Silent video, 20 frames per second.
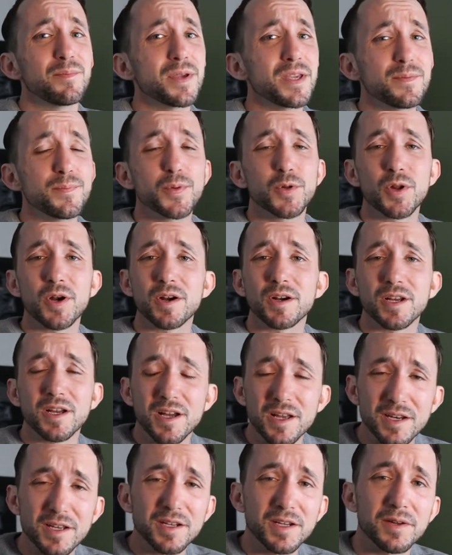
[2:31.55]
people aren't
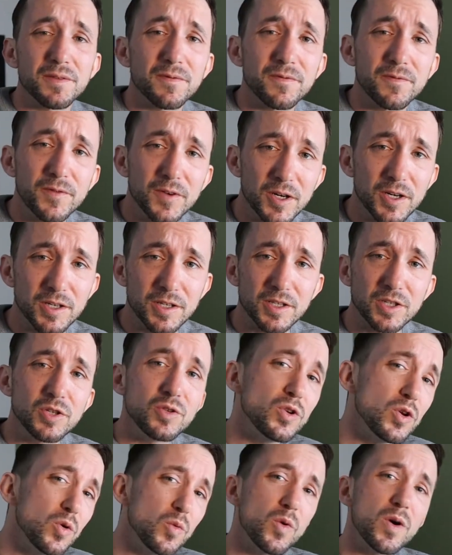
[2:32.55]
gonna convert. You
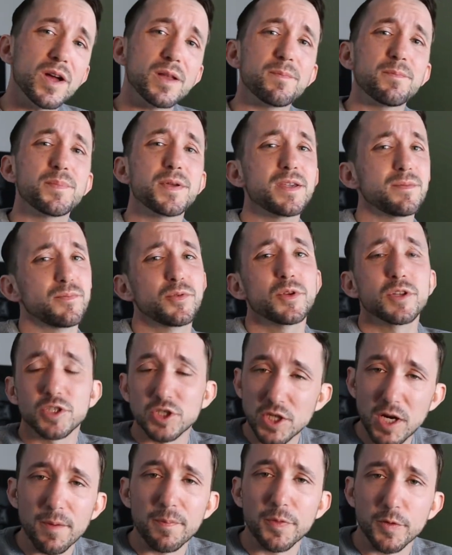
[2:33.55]
don't want people to
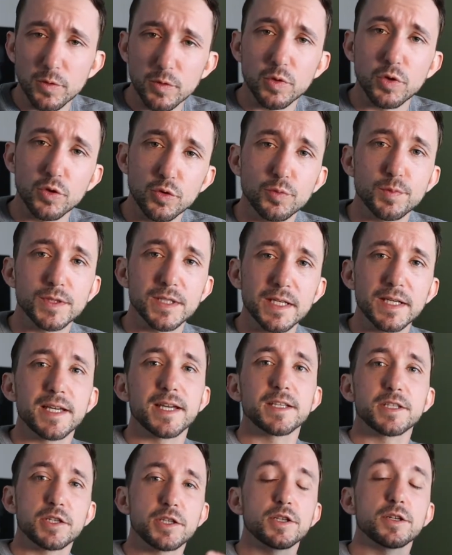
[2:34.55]
jump through hoops to
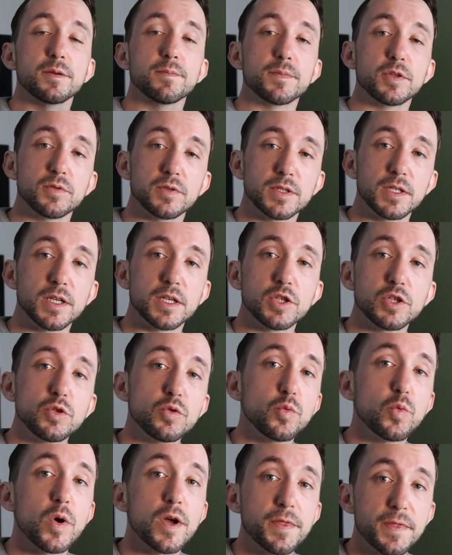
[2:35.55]
get to your music. You
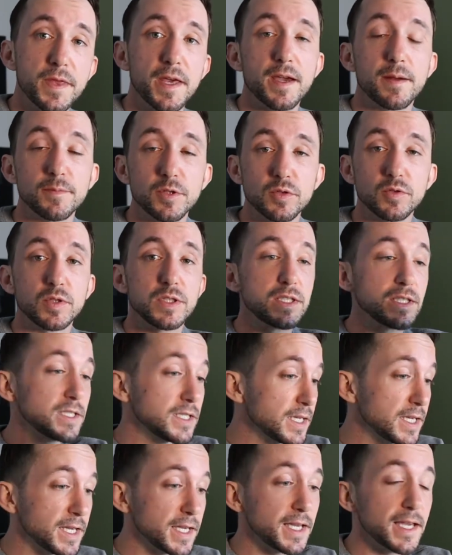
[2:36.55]
want them to
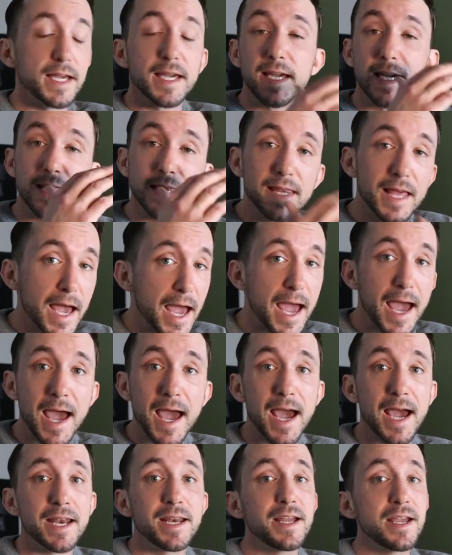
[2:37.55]
see it in the
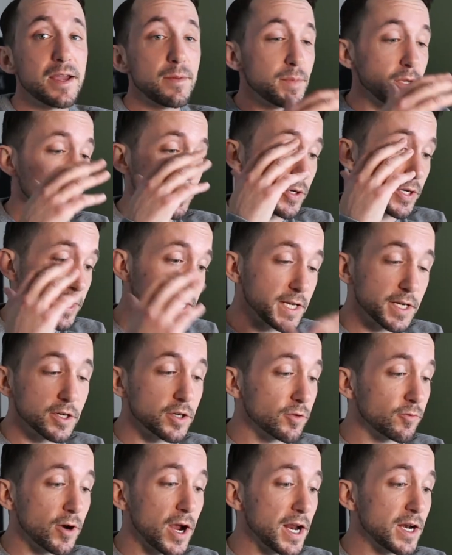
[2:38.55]
ad, be able to hear
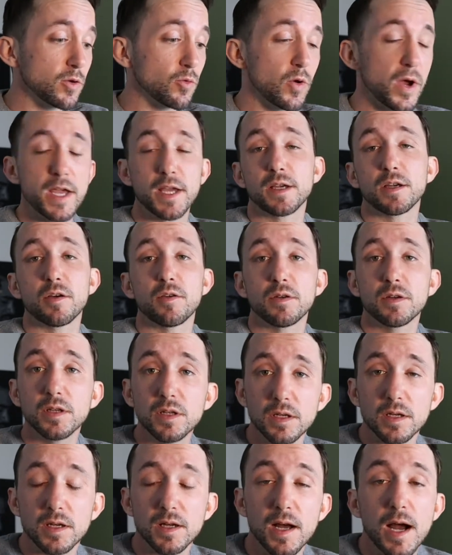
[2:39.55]
it right away and
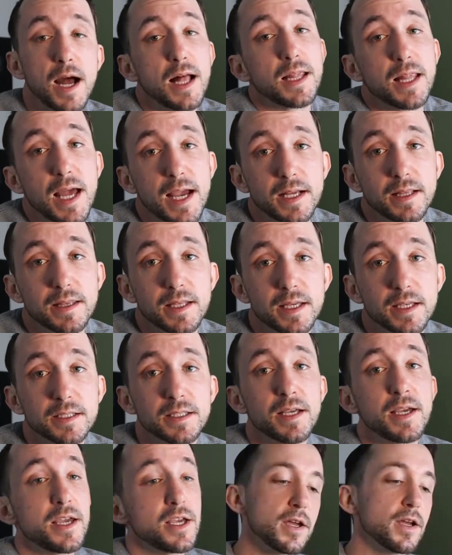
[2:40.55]
go, I like this.
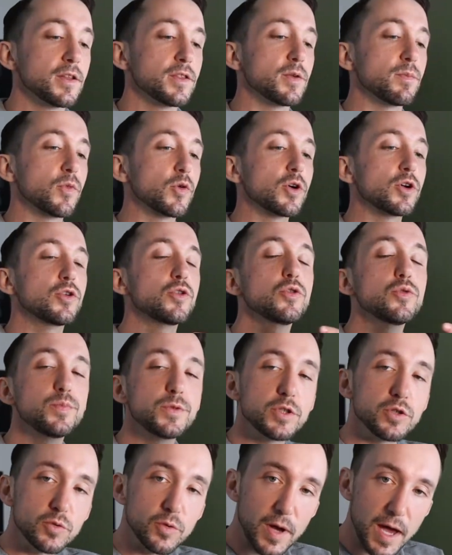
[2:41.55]
The more
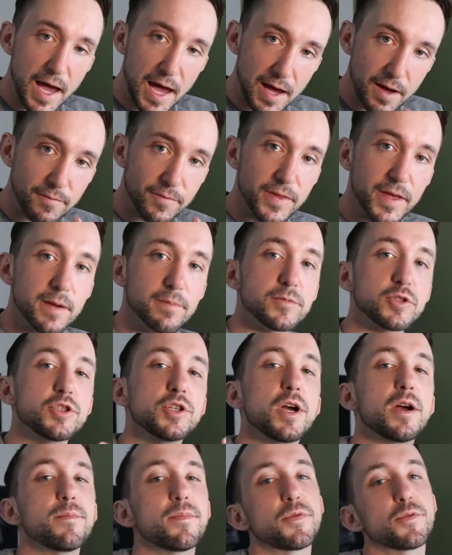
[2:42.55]
hoops you have them
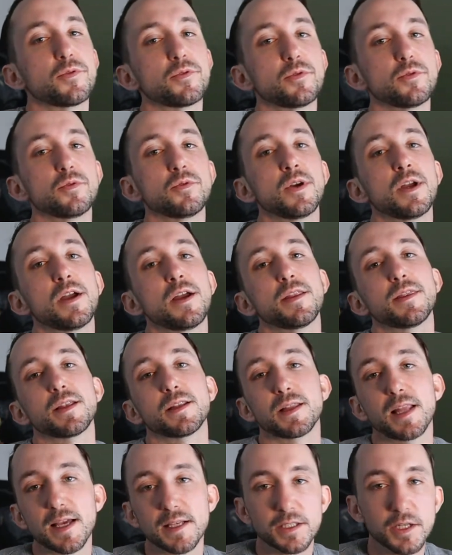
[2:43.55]
jump through, the
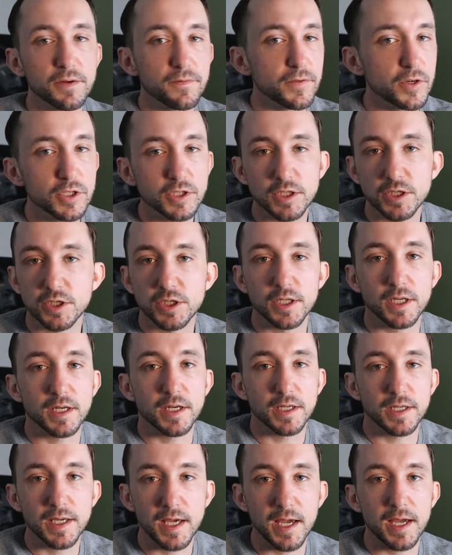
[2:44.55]
less conversions you're
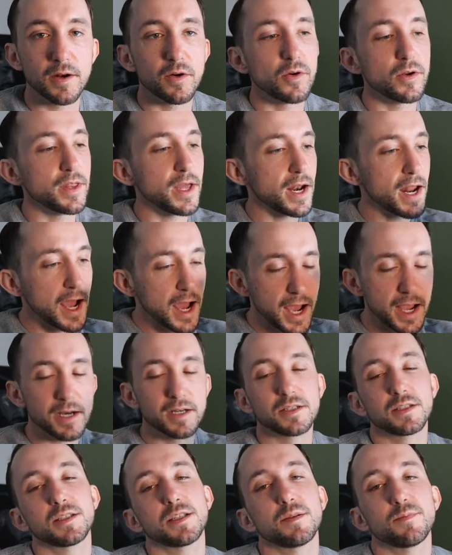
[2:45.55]
gonna get, or that
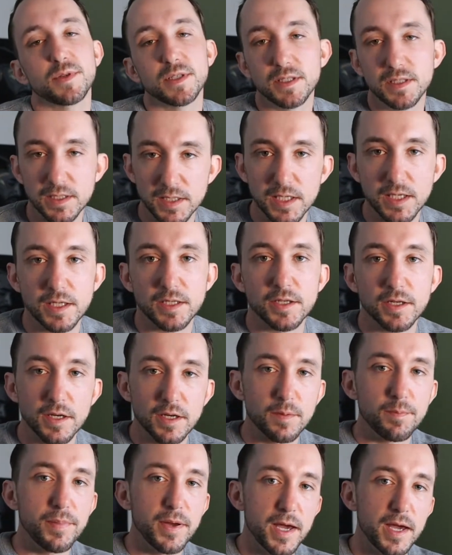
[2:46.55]
higher CPC you're
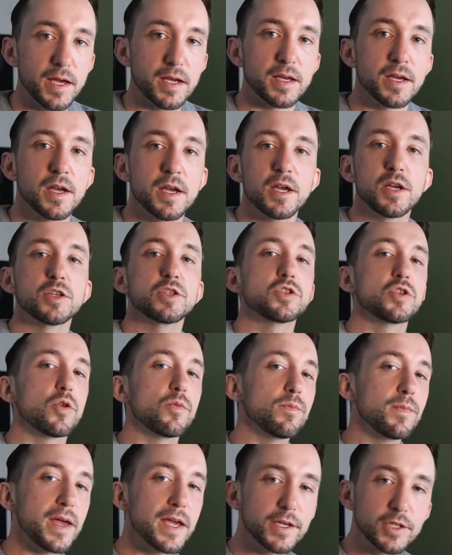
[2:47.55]
gonna pay. So
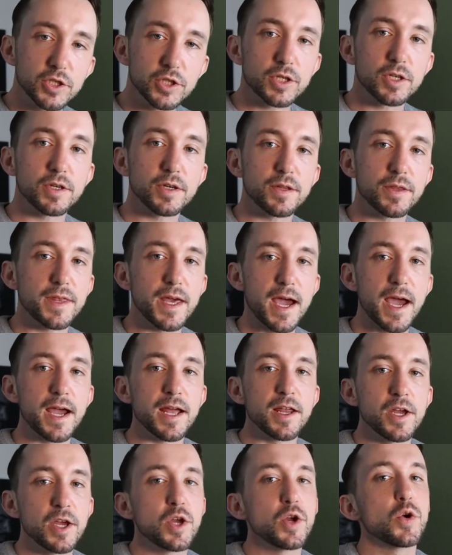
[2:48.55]
make sure
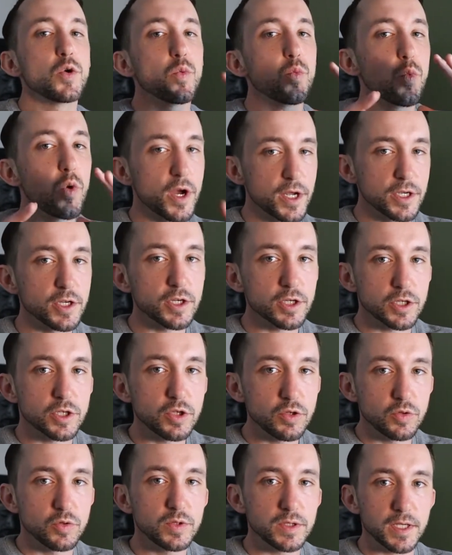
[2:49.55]
that what you're
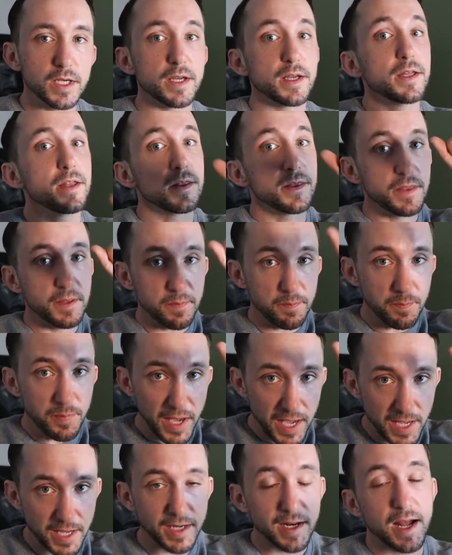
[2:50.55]
using, the
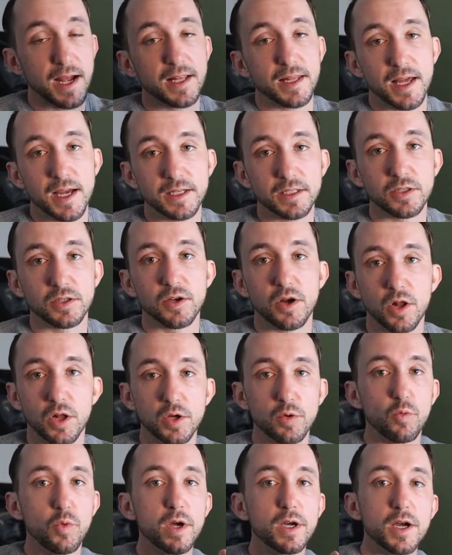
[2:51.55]
bait I like to call
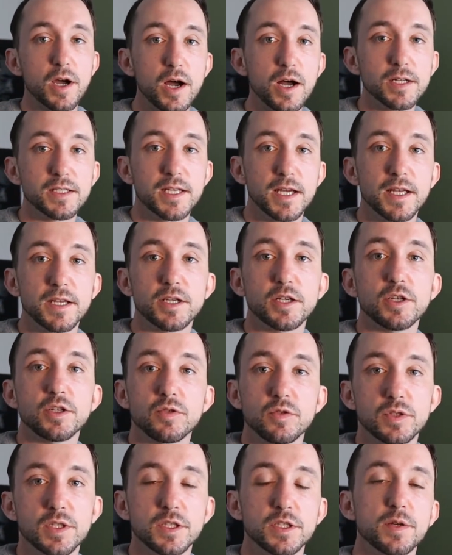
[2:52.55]
it, what content you're
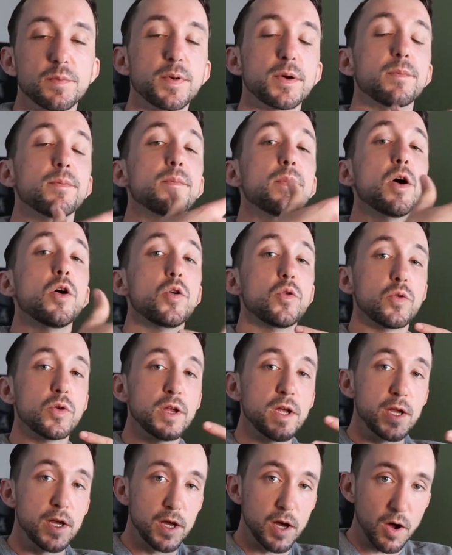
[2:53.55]
using to promote
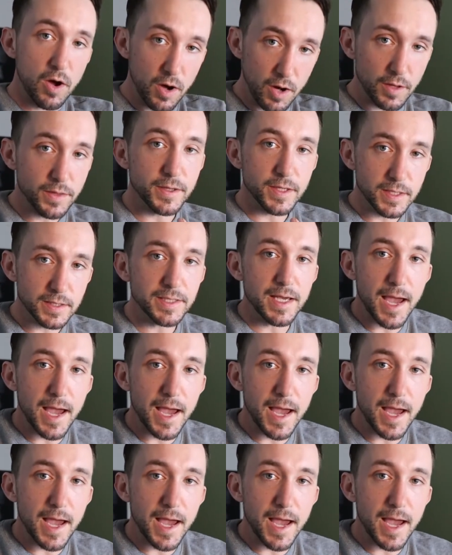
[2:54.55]
on these